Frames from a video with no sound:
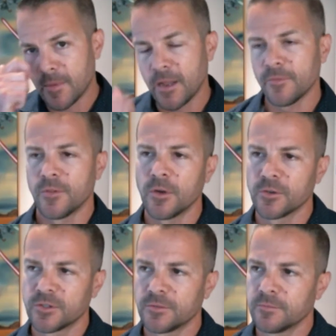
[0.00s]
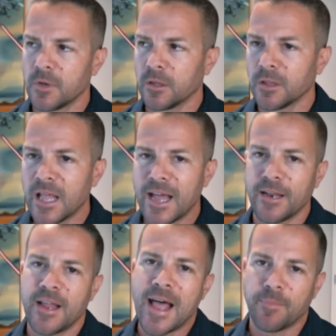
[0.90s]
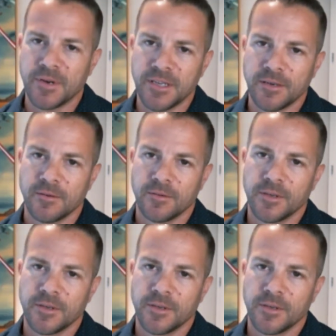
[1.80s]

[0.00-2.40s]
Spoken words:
there's a lot happening